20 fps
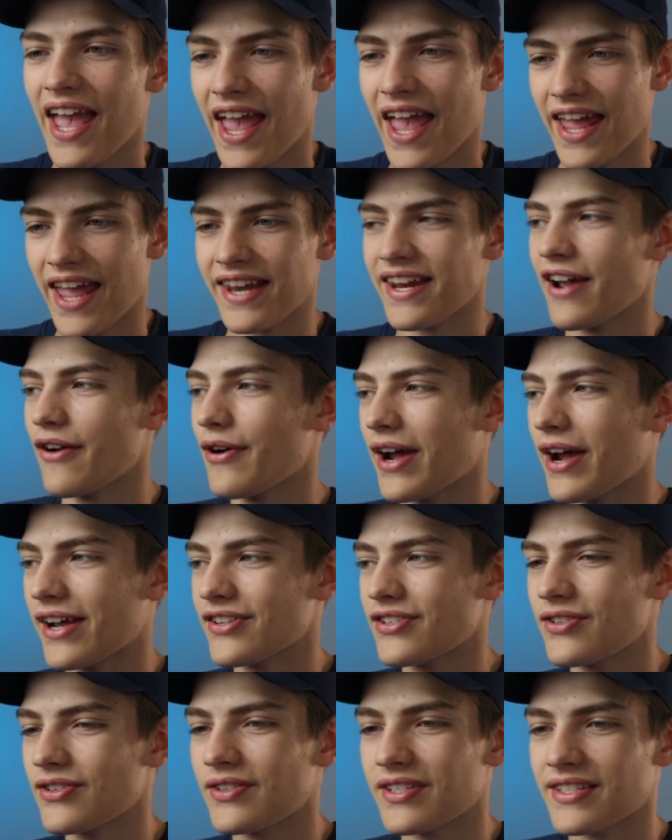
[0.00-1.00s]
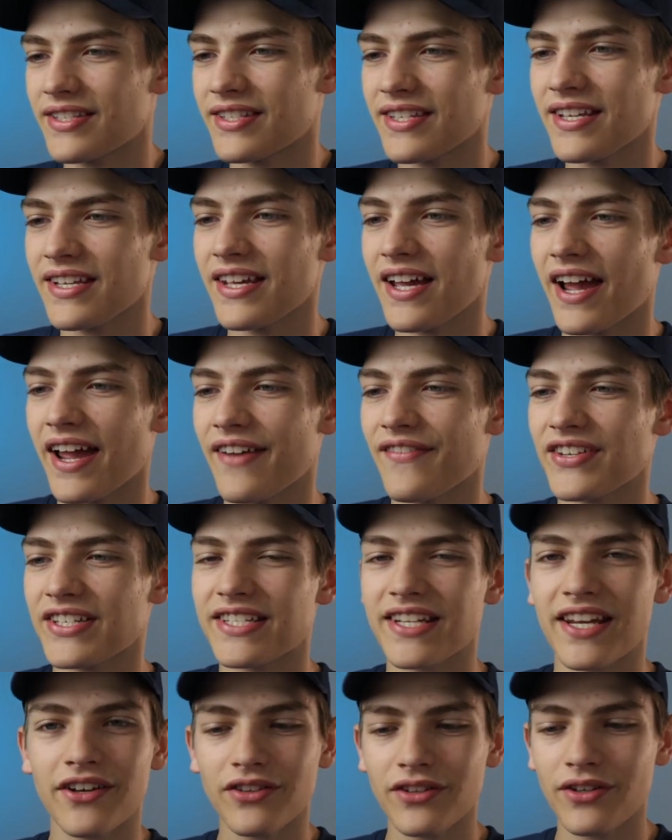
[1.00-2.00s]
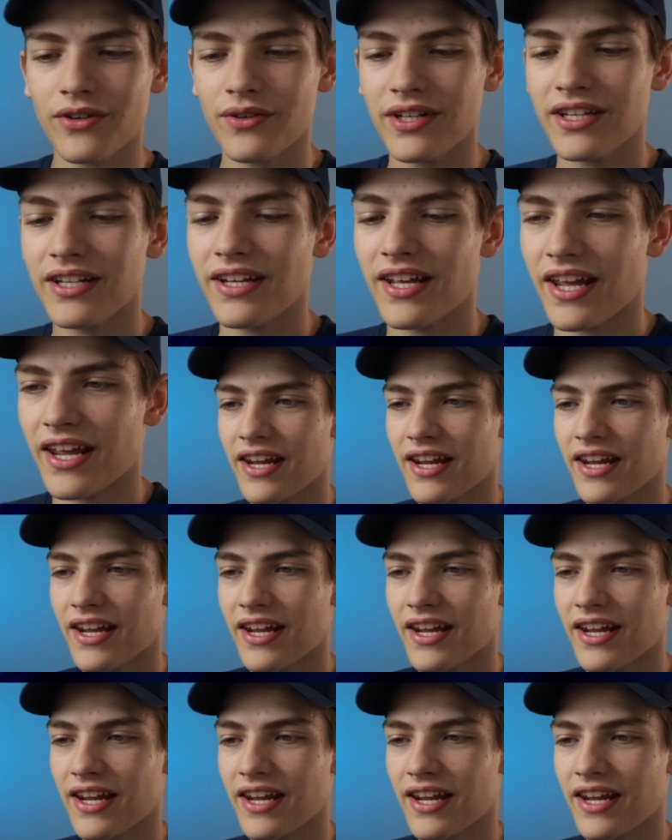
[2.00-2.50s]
And now as you can see, I have it downloaded,